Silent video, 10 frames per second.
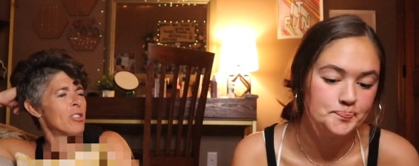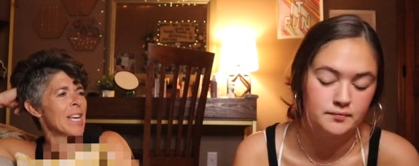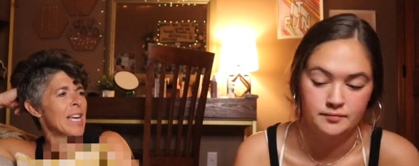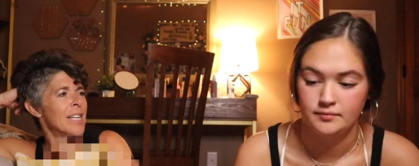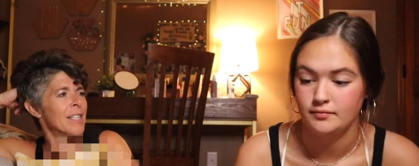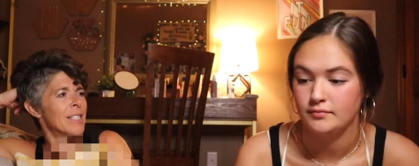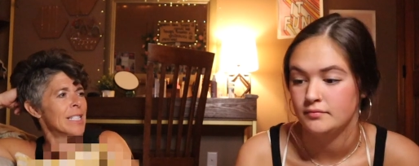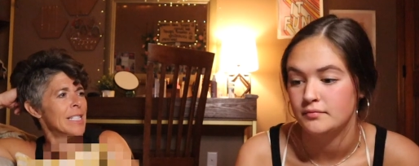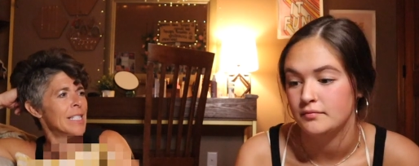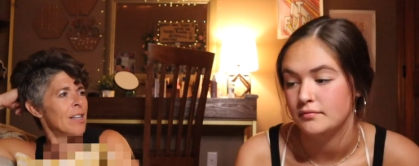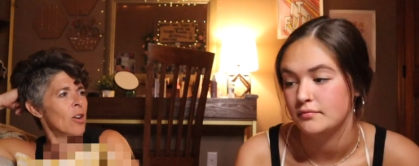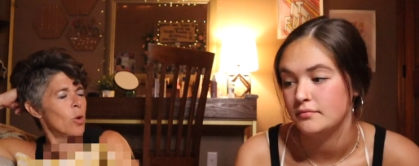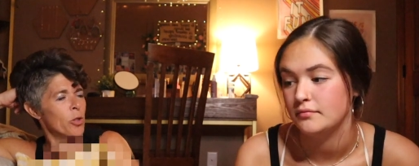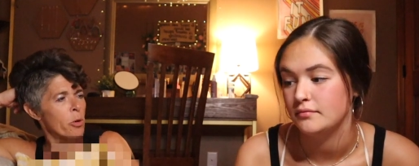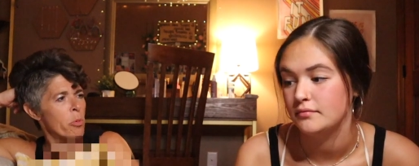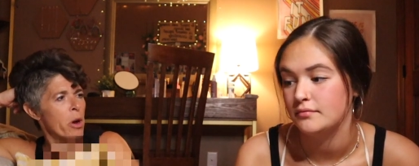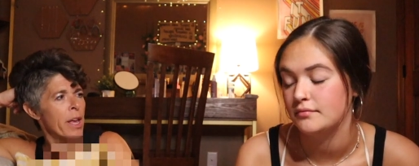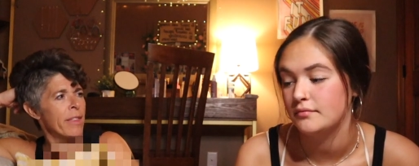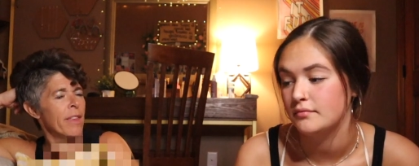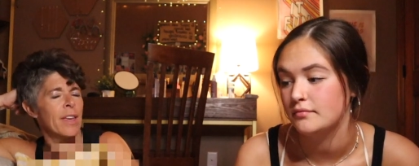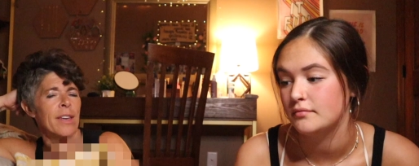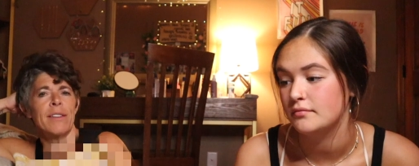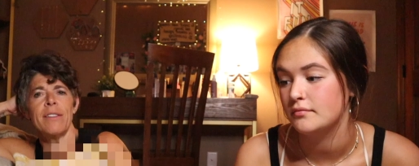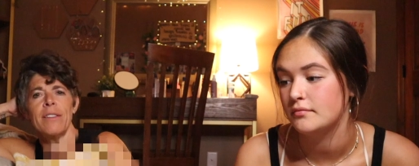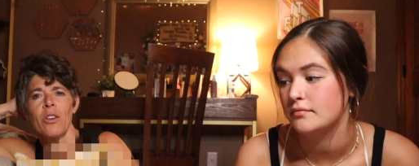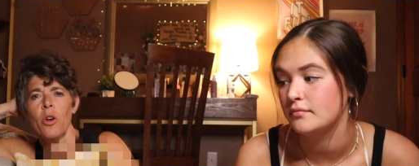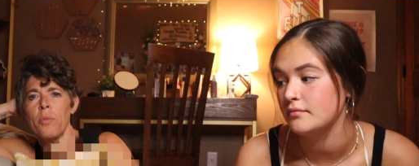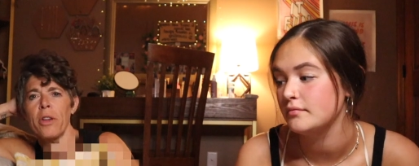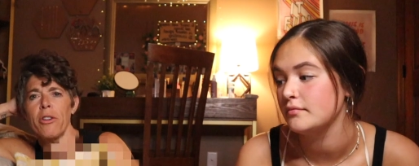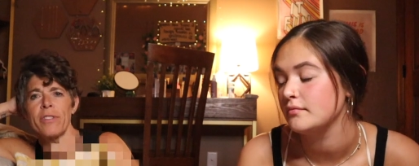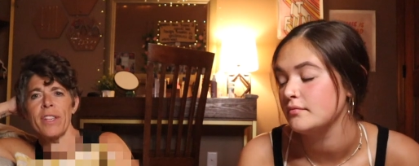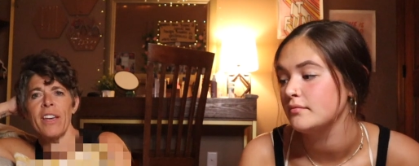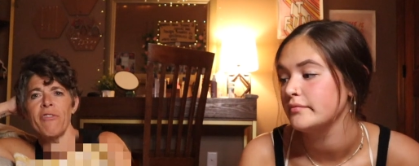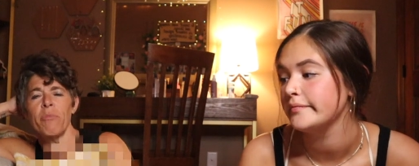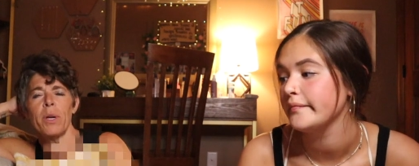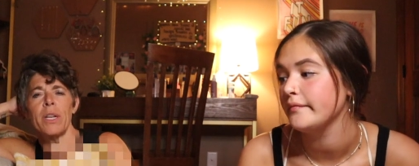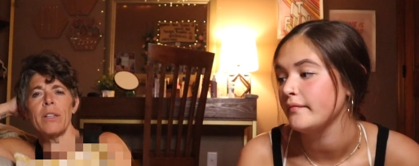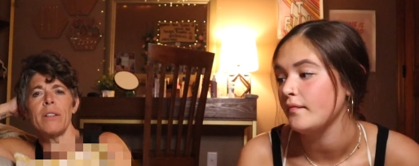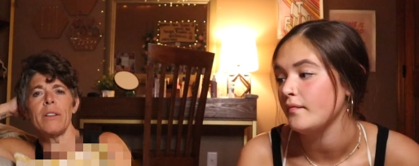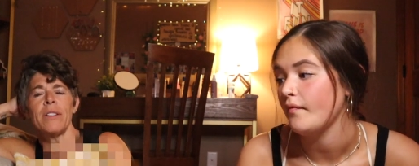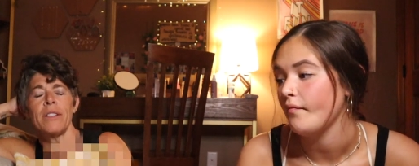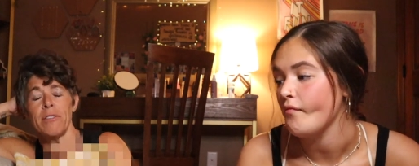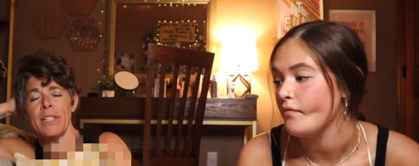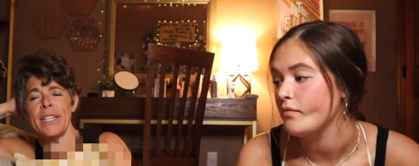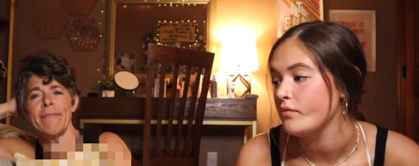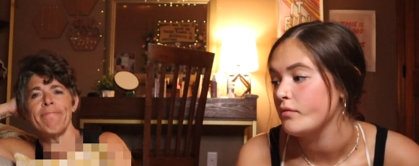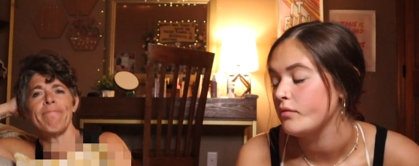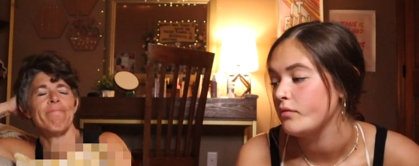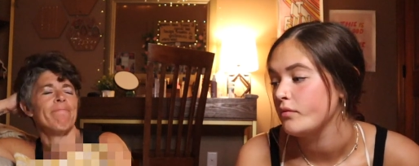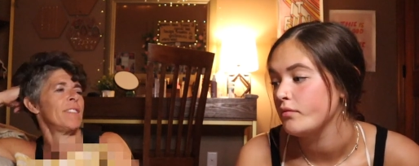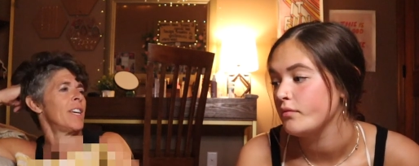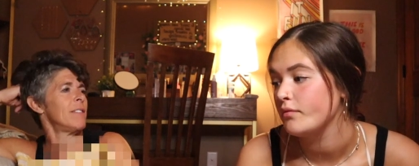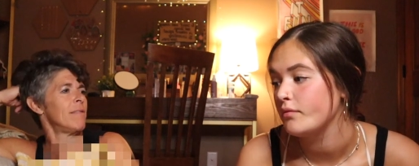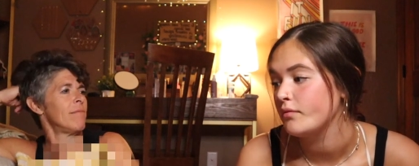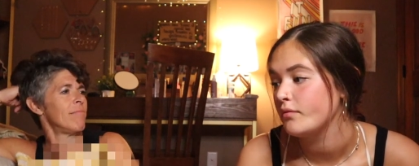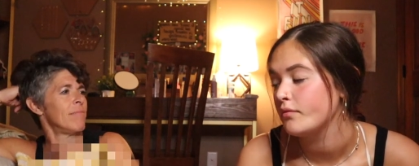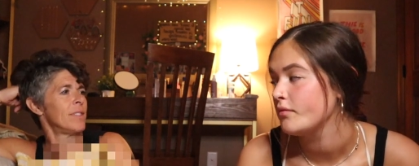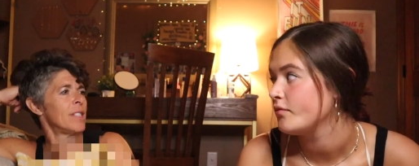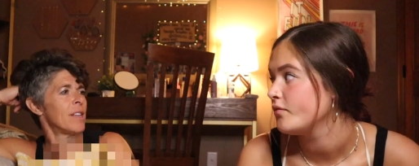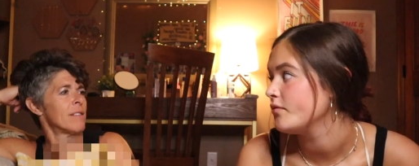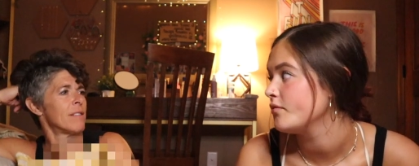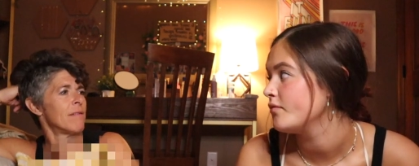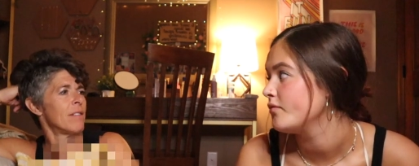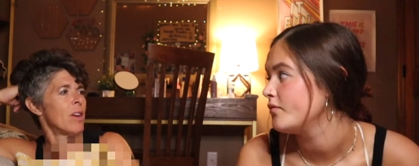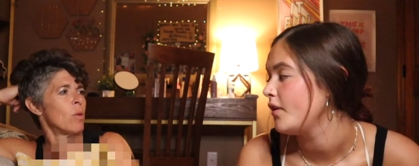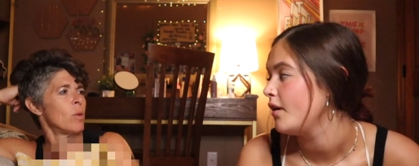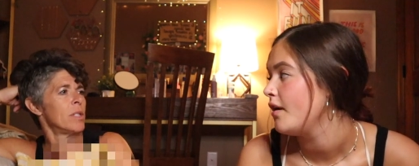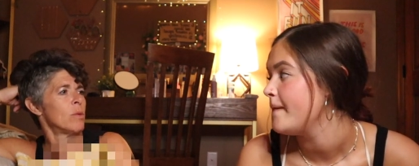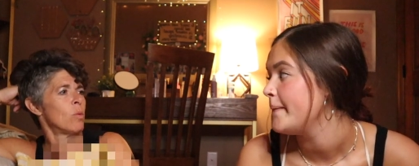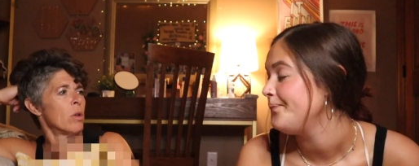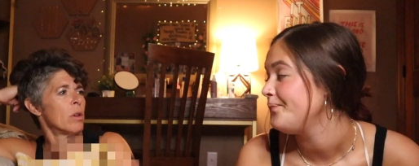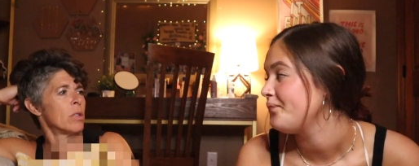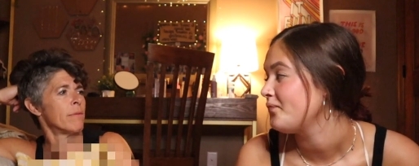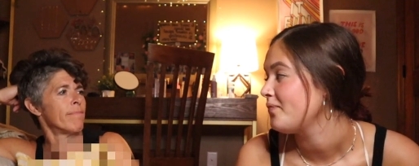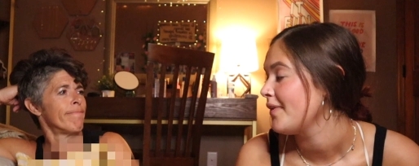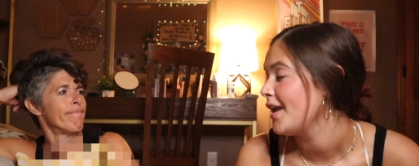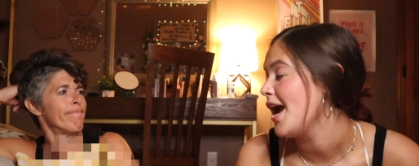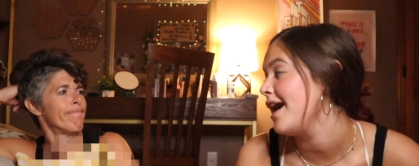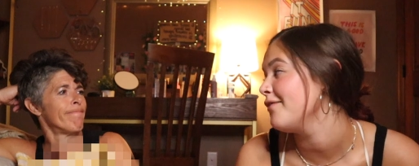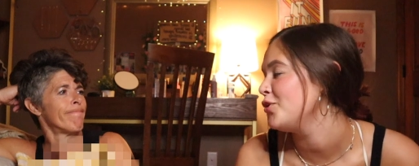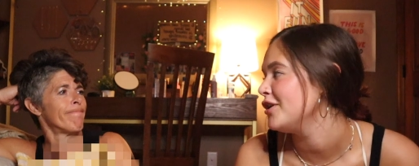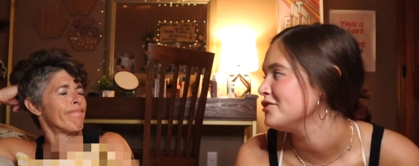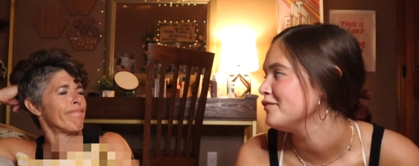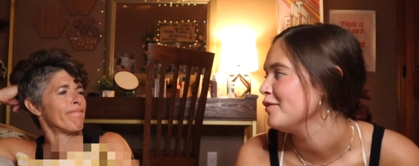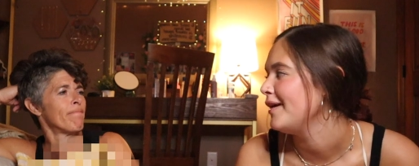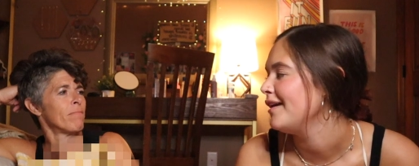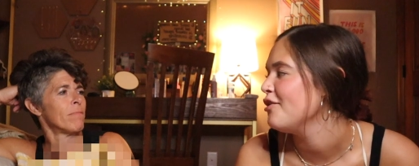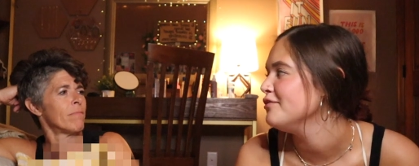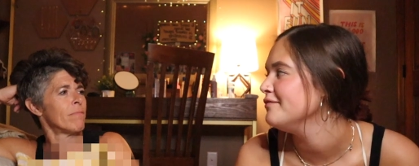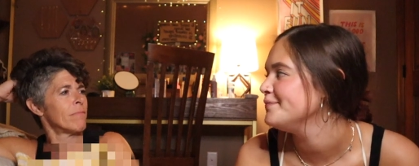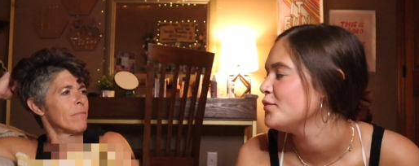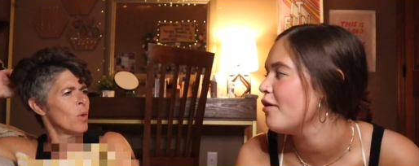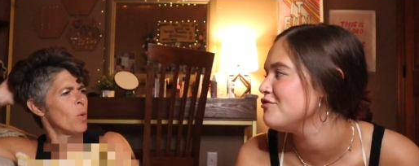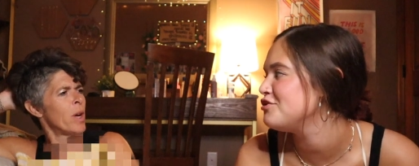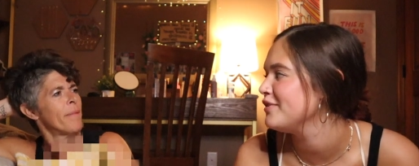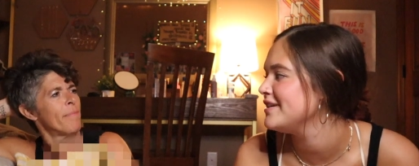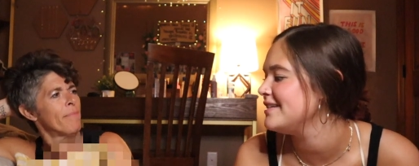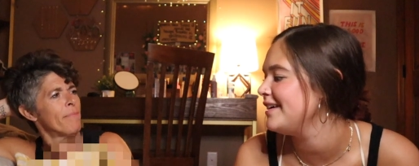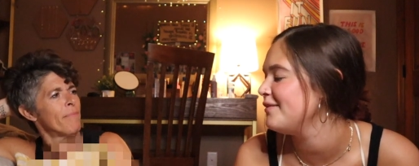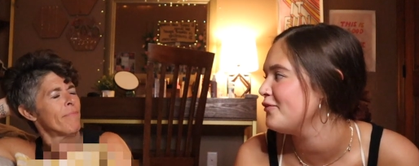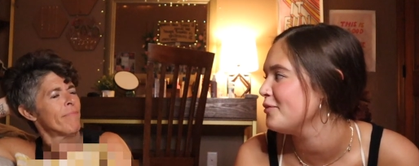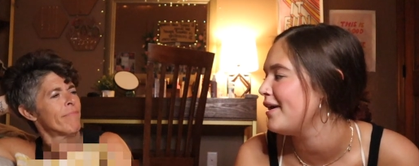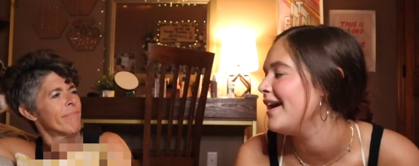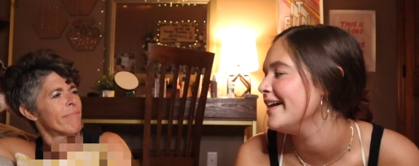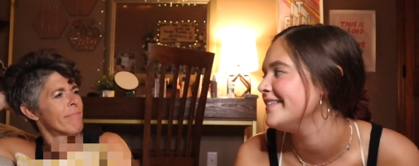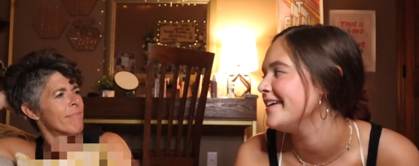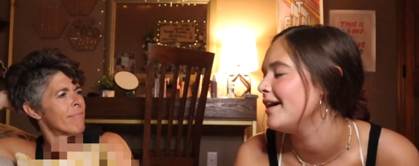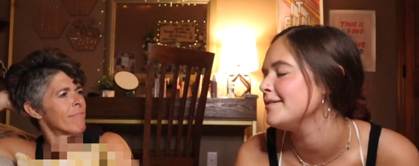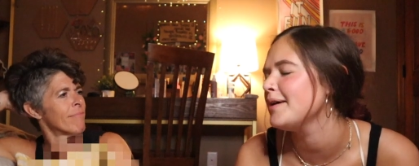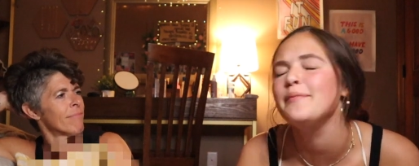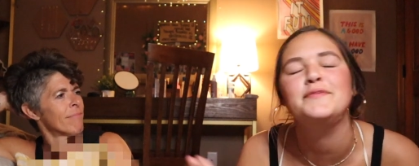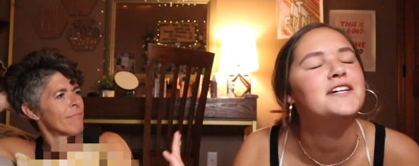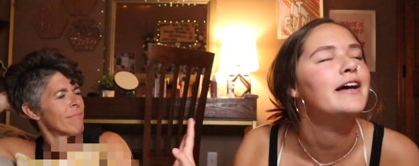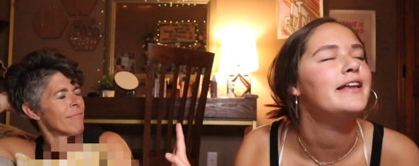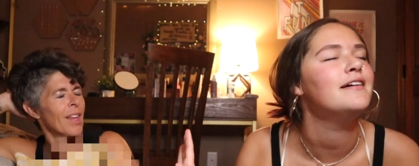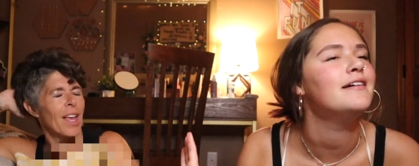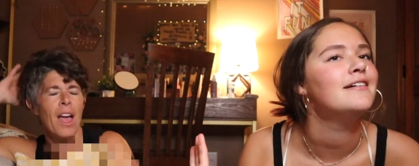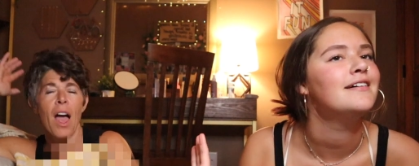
Speaker 1: just kind of hold your breath and hope that you're safe, but clearly that
Speaker 2: doesn't always work. I have a question for my own. What was what? the reasoning for behind the I'm done?